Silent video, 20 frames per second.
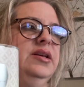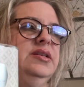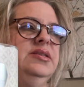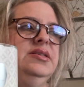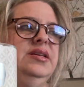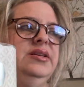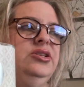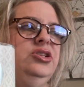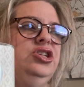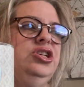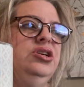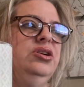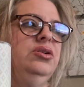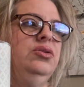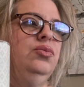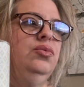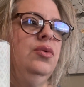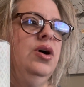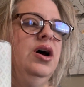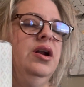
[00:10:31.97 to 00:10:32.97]
It says
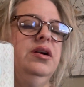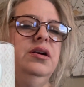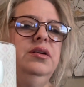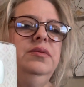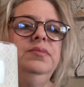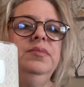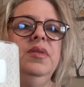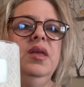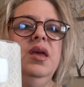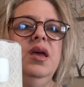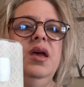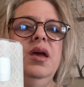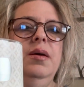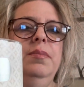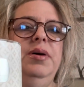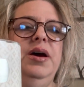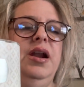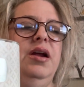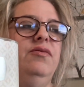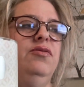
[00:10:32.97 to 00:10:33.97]
chilled water.
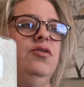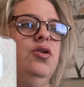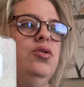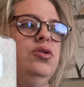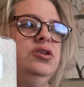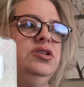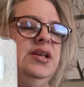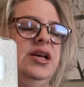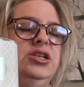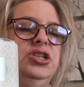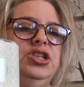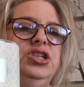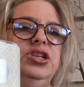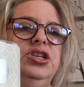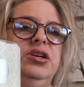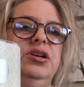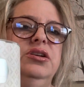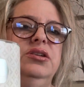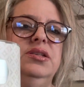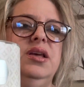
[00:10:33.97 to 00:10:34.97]
But of course that
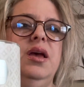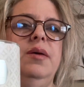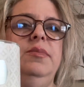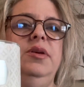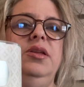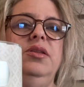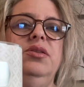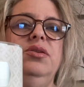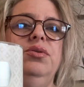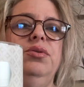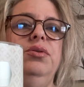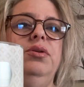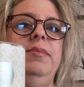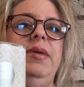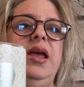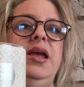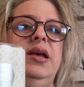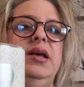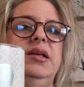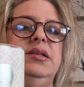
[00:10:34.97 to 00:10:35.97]
sugar's coming through to
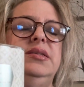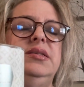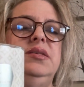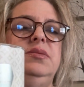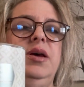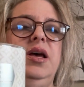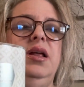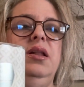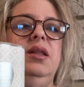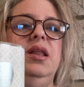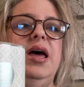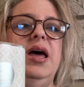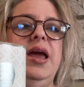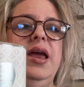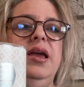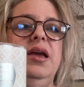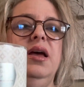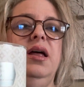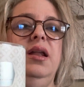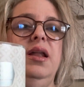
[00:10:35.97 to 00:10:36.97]
make it smell
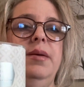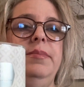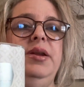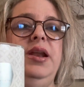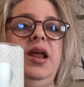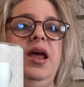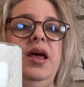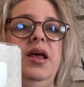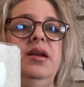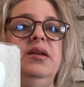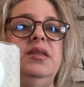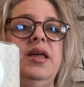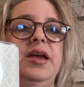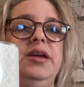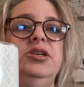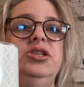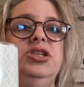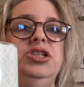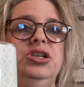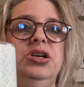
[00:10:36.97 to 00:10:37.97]
like a lemon head,
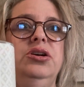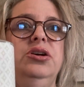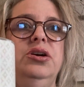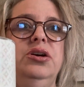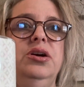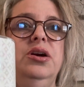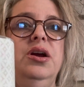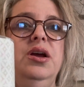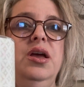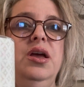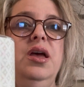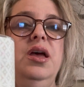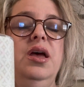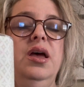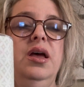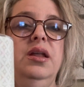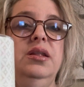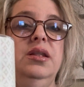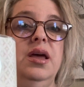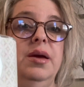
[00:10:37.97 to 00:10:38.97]
like sugar,
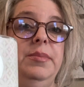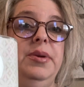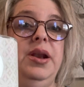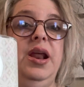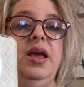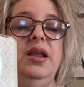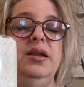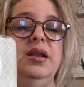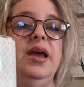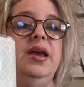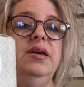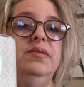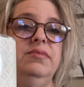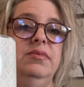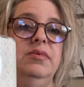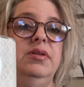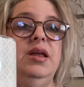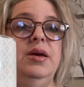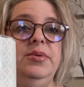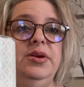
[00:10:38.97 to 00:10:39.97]
lemon head, like
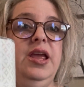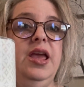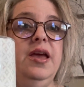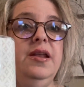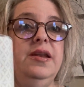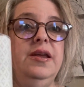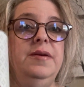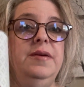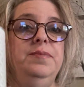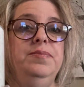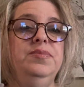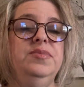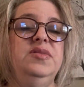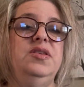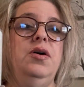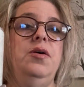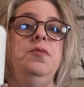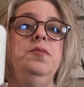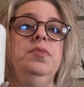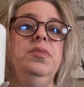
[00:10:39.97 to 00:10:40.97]
lemon candy.
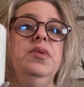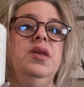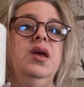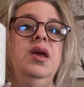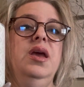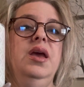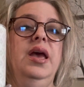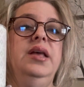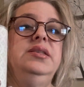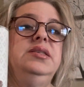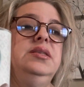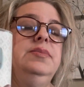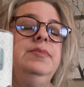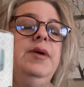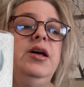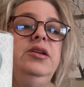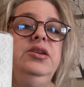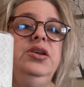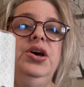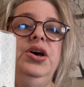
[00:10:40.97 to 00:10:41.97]
So it
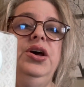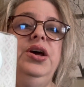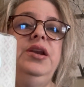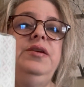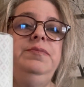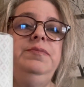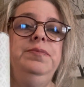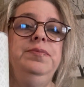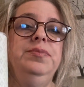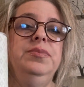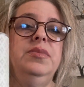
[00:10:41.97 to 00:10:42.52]
smelled good.